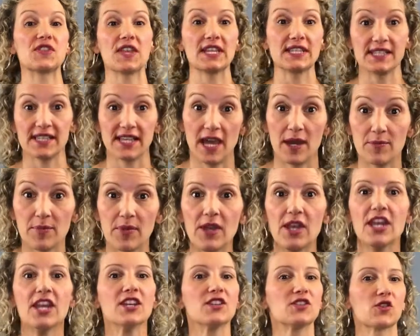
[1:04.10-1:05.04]
things up.
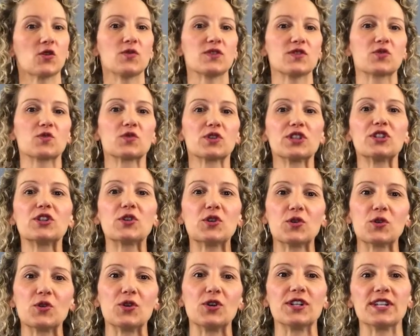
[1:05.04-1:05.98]
So what's really
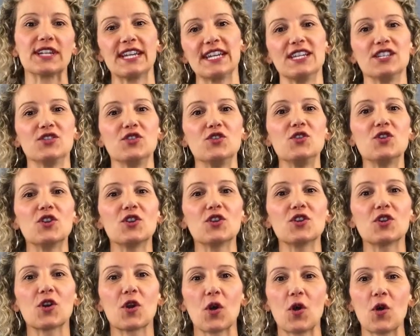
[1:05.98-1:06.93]
cool is you
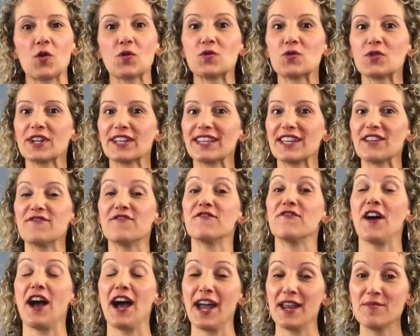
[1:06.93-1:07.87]
can go really
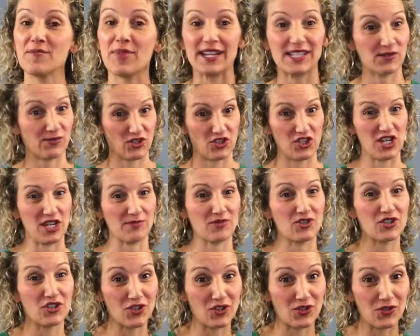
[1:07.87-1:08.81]
fun by switching up
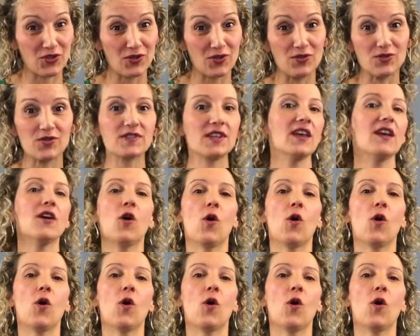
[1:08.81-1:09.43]
shoes